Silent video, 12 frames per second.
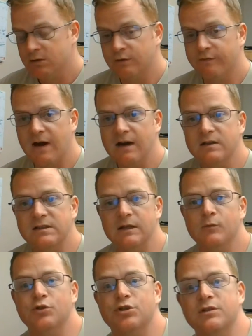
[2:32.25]
So fire
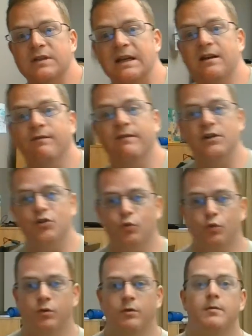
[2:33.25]
extinguishers need a
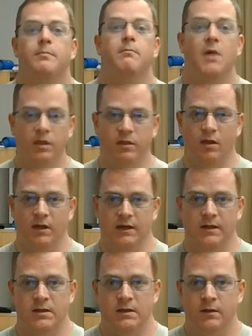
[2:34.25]
visual
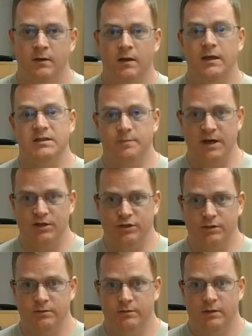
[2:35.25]
monthly
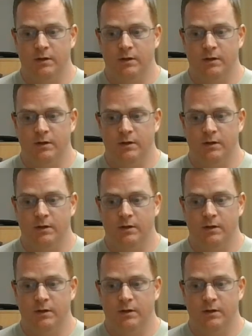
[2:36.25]
inspection.